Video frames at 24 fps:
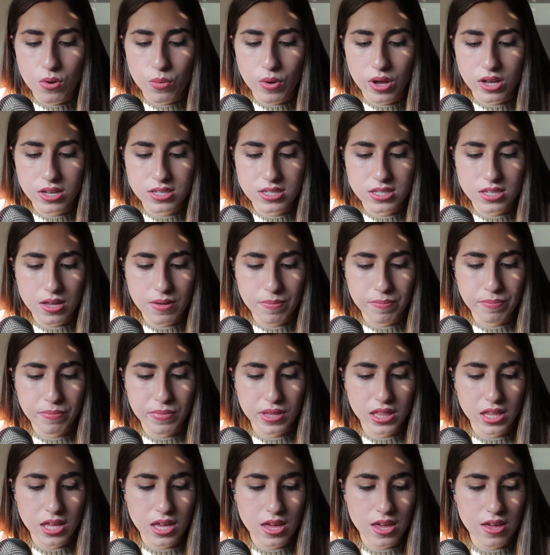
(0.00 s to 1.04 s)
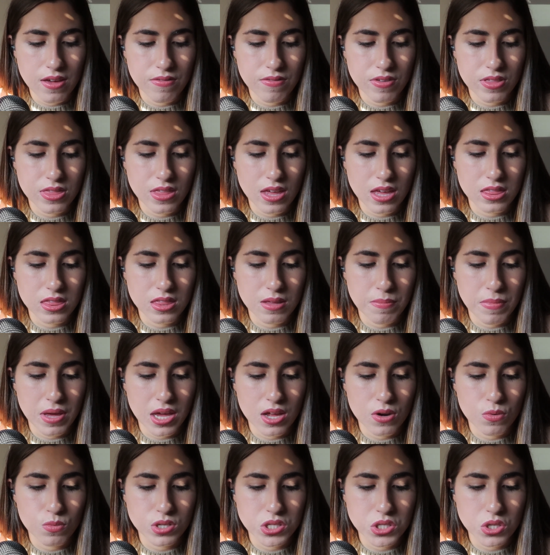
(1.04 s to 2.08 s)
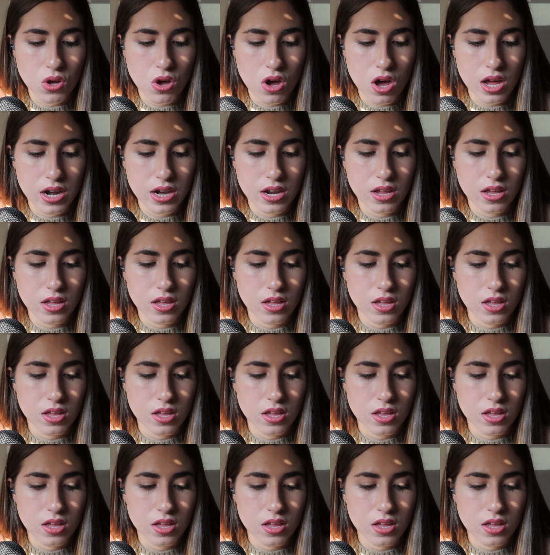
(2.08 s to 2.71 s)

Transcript: While some believe that the man was caught